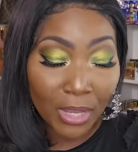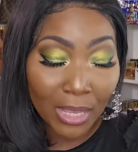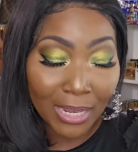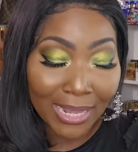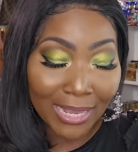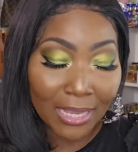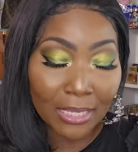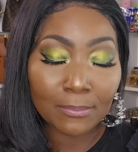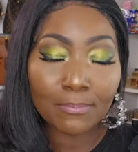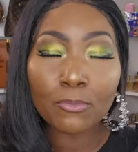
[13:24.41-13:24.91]

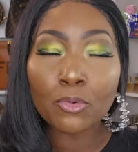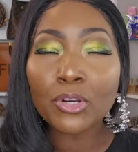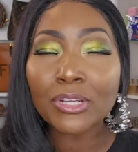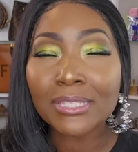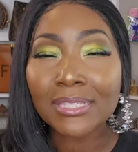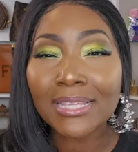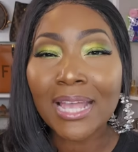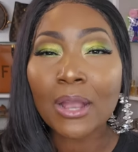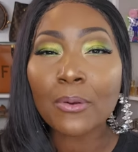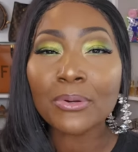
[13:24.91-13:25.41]
like a more
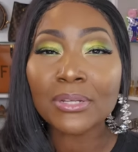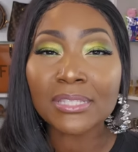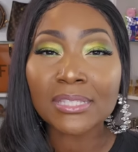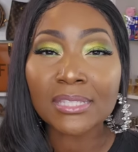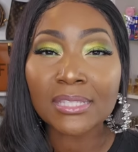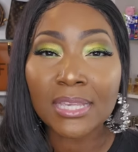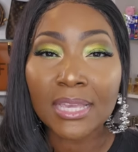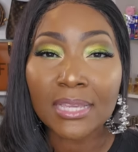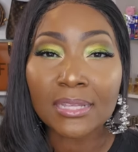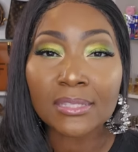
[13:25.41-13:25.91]
sour
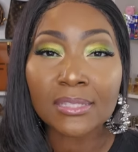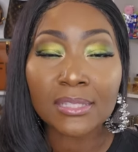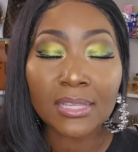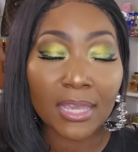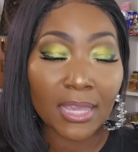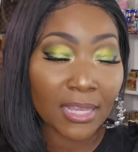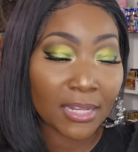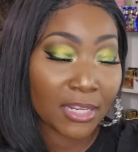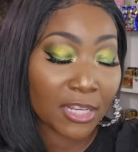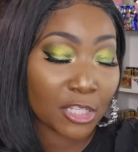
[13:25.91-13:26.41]
scent
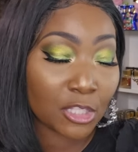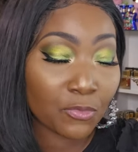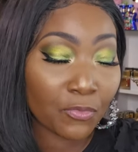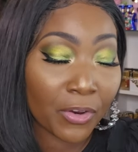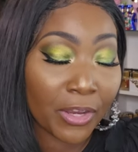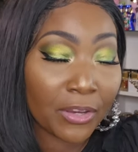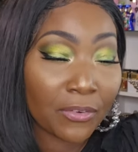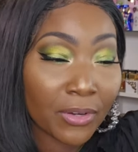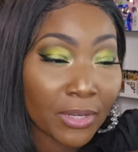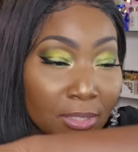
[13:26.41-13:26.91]
in this
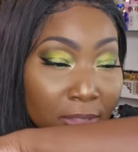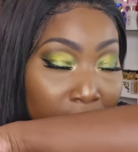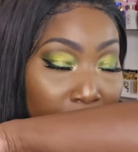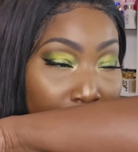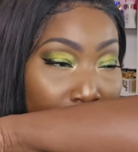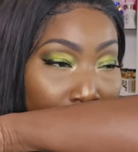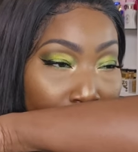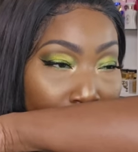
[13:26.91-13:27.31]
fragrance